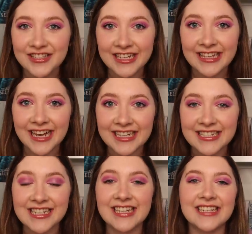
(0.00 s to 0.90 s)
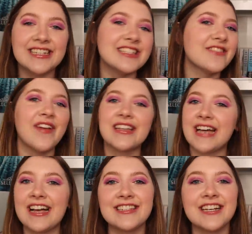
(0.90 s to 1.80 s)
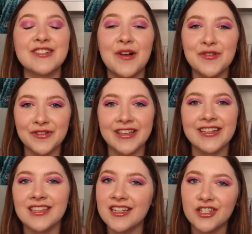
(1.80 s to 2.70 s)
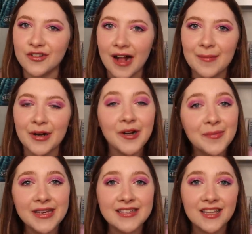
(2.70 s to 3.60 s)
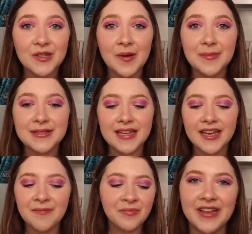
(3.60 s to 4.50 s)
just think Lexi is fantastic, so I was really excited to grab her piece on the website.